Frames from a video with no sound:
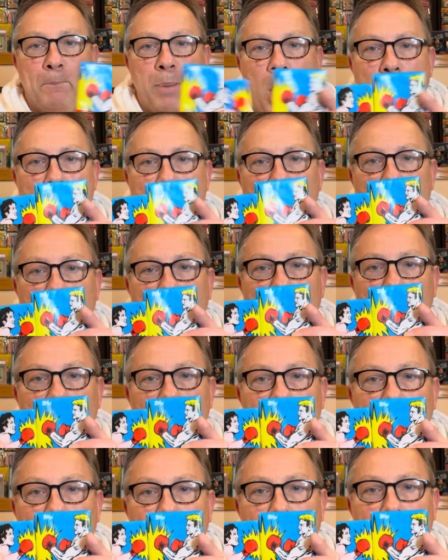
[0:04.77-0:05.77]
Boom!
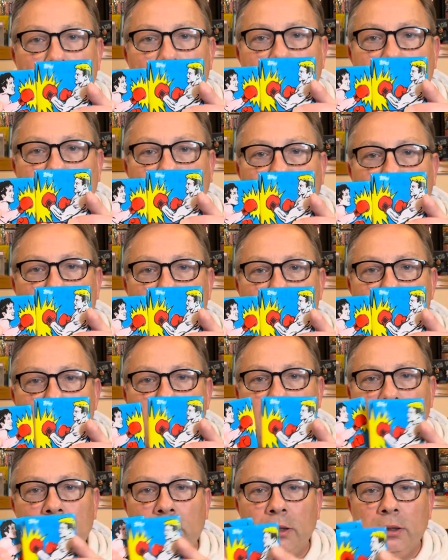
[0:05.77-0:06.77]
Yo,
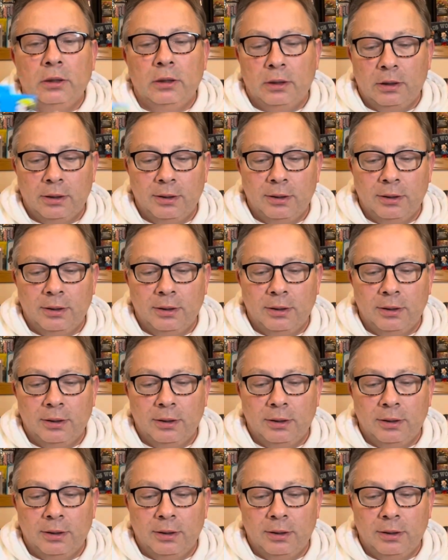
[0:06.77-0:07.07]
Adrian!